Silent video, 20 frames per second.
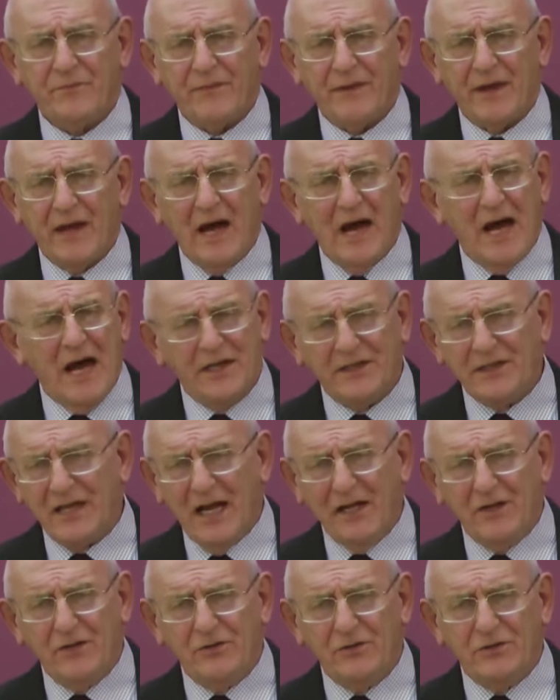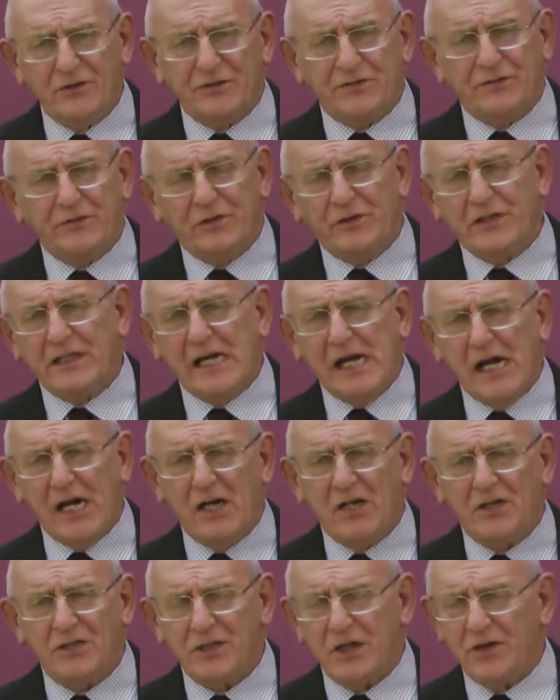I tell you, there's few
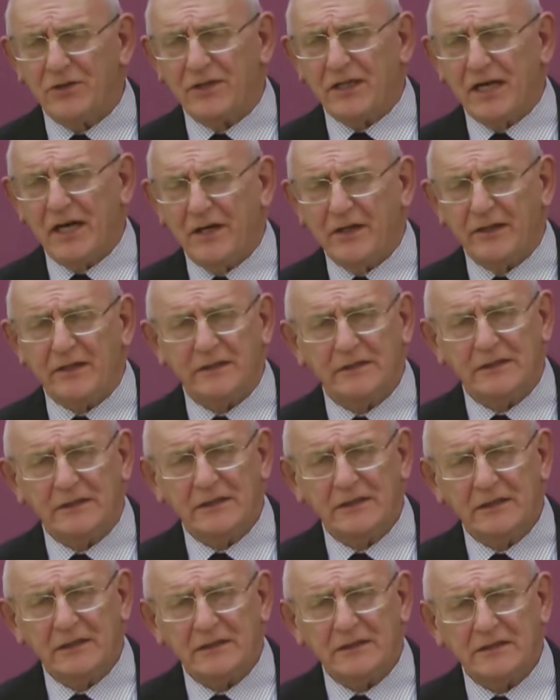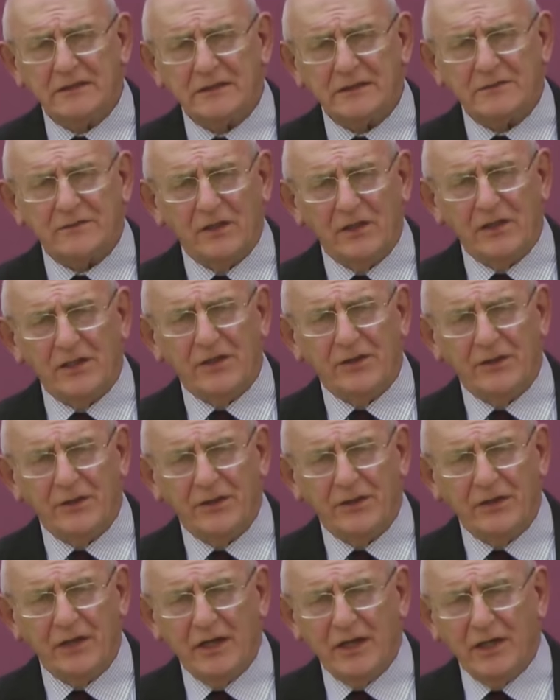cares out there for
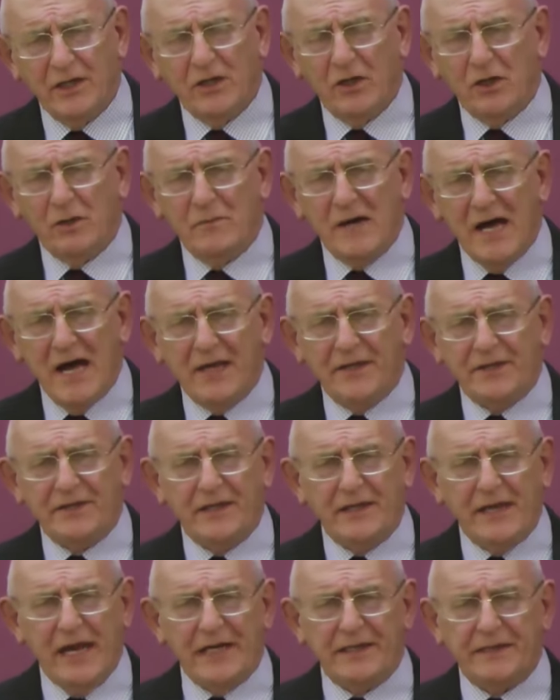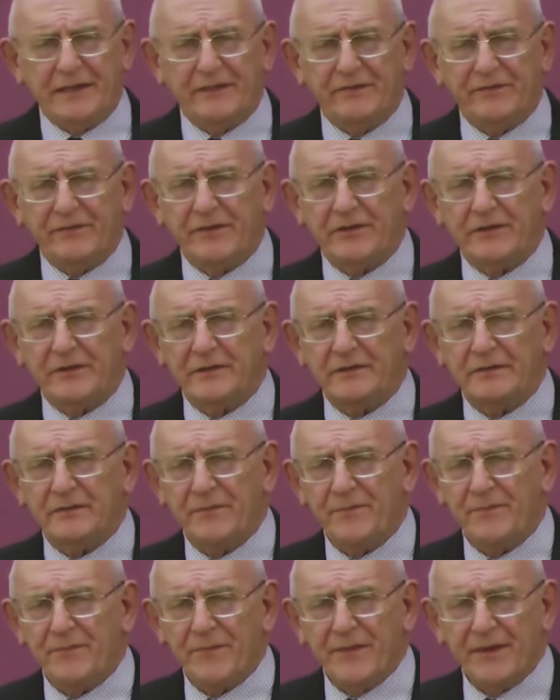you, young man, tonight, if you're
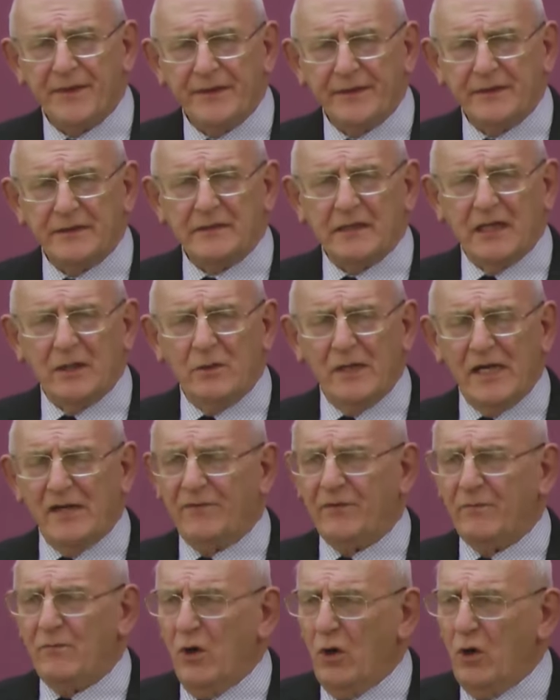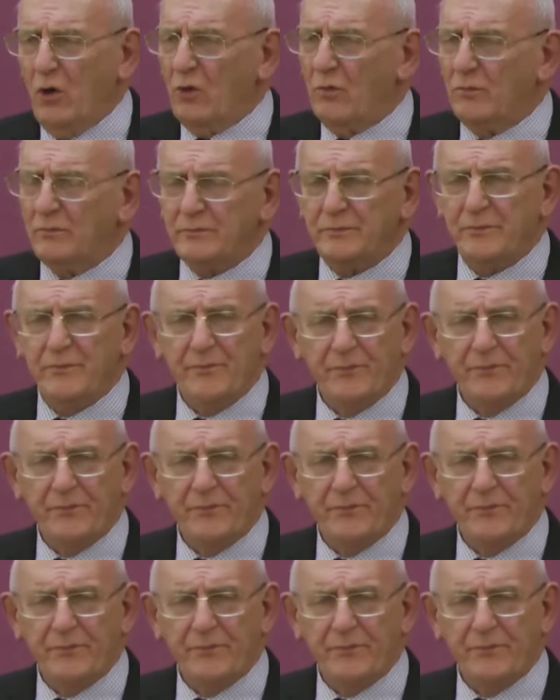away from home.